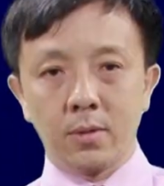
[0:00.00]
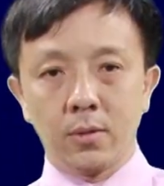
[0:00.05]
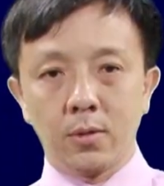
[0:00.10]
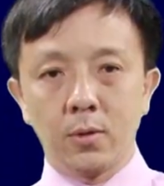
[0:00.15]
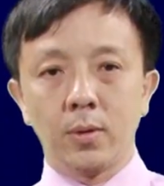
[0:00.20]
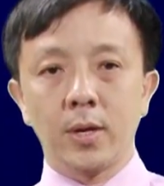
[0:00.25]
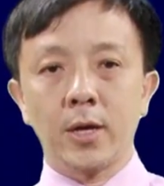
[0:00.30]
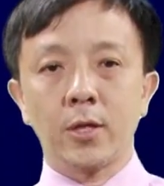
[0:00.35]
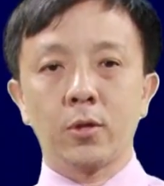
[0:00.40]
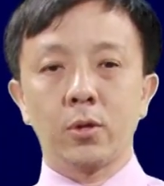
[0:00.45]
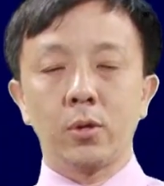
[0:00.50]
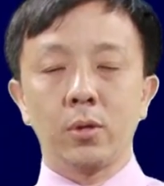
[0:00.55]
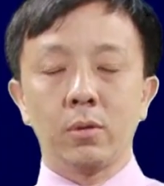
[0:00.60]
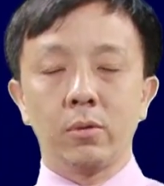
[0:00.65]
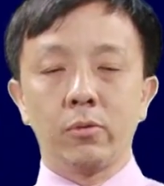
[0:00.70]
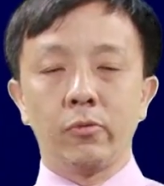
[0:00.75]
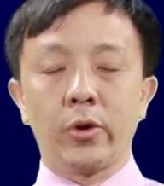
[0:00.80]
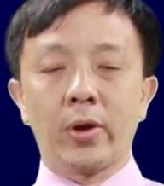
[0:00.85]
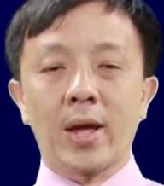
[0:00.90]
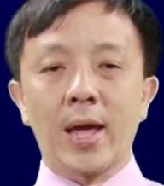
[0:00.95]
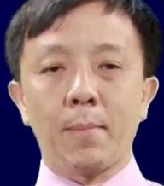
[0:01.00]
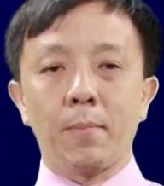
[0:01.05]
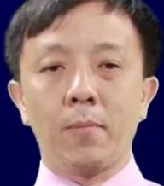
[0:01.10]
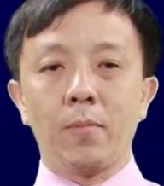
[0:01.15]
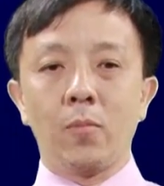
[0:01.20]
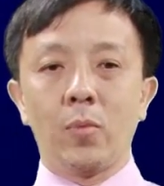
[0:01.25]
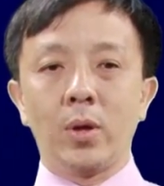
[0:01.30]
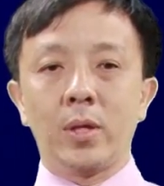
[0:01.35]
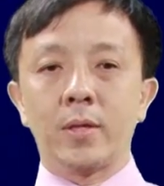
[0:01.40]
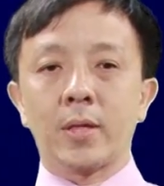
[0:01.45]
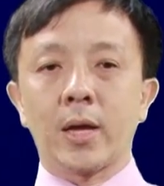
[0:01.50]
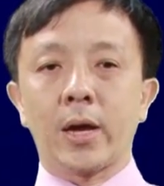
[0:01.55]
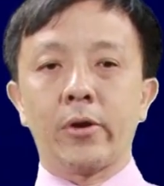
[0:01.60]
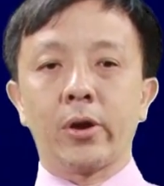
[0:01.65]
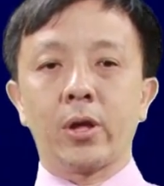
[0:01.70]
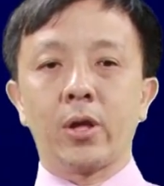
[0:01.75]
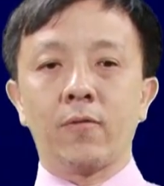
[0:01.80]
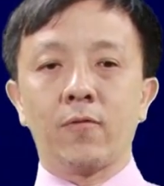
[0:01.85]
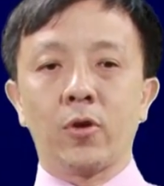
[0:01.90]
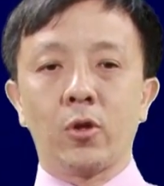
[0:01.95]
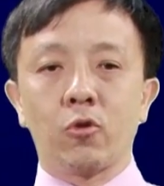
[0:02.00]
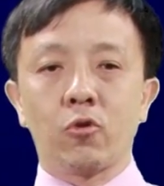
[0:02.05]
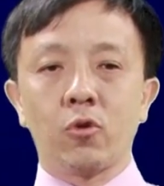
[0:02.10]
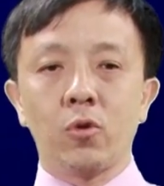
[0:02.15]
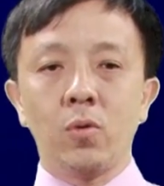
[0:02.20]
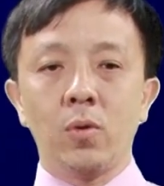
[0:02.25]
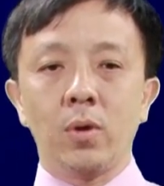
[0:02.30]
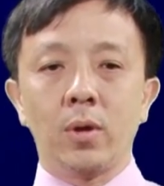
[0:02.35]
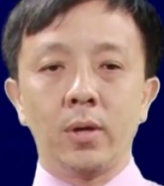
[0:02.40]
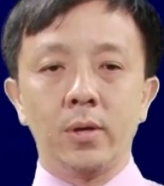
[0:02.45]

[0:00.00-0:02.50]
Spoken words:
So let's recap. What is hierarchy of control?